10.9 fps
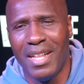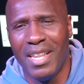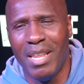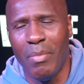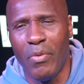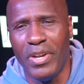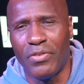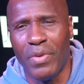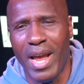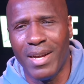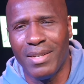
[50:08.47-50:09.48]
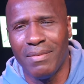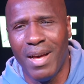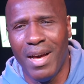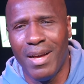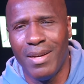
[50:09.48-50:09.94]
Let me retract.
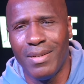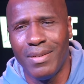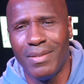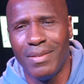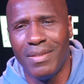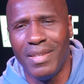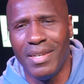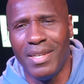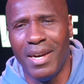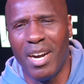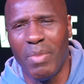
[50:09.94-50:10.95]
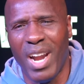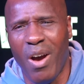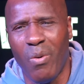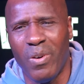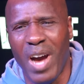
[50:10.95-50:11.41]
They're young, but I
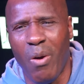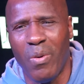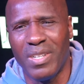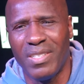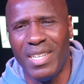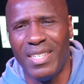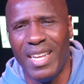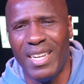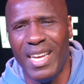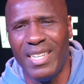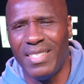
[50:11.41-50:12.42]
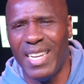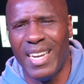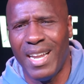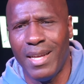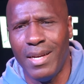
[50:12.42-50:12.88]
don't, want, I don't want to say that they're ladies. They're
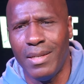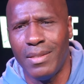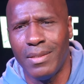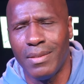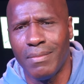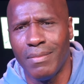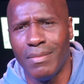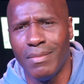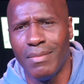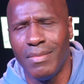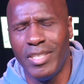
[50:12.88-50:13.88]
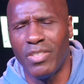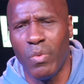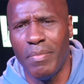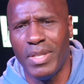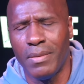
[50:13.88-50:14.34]
not ladies, just
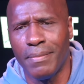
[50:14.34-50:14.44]
women.